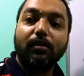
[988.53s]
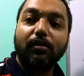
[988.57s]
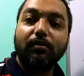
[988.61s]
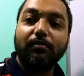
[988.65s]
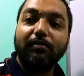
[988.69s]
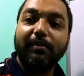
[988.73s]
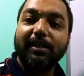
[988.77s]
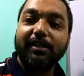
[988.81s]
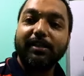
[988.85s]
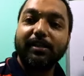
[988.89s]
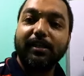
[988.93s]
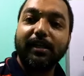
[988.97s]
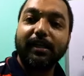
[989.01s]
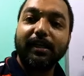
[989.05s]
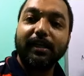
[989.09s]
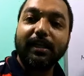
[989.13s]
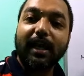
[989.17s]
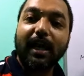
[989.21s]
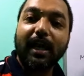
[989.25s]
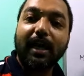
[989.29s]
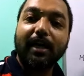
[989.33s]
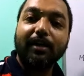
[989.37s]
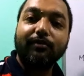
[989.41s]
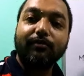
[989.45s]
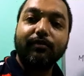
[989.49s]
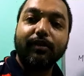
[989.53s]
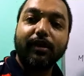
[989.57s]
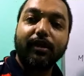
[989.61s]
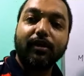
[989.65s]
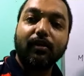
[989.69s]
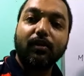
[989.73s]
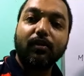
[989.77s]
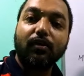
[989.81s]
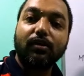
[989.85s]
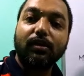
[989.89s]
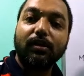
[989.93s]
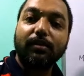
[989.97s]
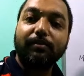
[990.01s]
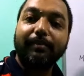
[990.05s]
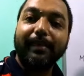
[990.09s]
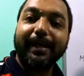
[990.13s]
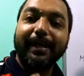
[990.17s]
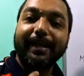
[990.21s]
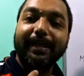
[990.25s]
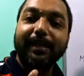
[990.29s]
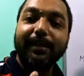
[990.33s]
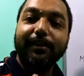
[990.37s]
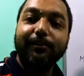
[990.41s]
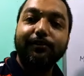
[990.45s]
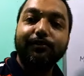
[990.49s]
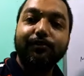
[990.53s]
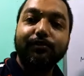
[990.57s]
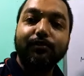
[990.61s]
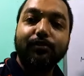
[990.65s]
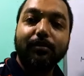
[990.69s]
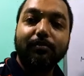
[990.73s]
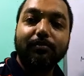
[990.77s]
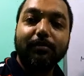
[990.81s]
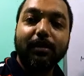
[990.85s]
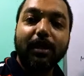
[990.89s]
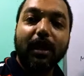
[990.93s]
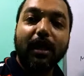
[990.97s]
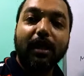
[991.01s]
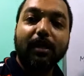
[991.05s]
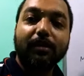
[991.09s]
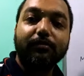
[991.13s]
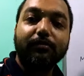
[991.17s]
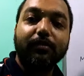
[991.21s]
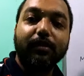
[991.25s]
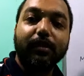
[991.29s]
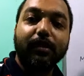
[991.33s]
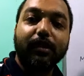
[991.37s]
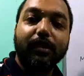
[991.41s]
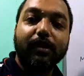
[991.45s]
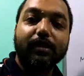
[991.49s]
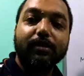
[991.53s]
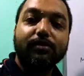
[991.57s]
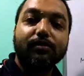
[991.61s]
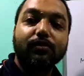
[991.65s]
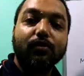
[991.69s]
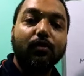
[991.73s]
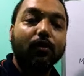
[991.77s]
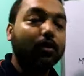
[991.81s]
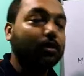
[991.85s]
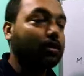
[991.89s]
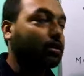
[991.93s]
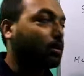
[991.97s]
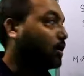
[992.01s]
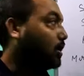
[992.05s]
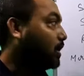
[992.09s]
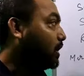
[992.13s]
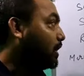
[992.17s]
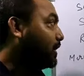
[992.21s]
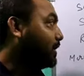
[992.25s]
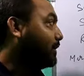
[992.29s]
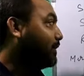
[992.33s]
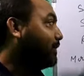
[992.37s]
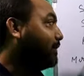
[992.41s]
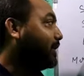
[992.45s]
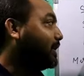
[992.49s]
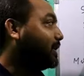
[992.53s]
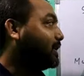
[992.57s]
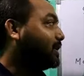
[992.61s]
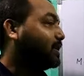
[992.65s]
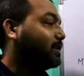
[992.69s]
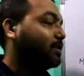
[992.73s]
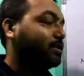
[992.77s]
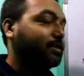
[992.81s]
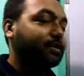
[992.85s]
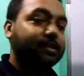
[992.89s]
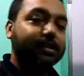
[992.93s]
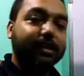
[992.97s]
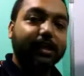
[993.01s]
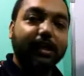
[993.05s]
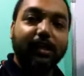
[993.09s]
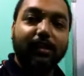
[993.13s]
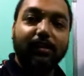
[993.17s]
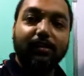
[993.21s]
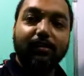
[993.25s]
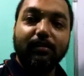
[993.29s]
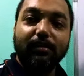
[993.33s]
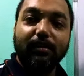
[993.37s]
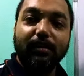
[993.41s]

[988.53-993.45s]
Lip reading: measuring the earthquake or the magnitude of the earthquake is called Richter scale.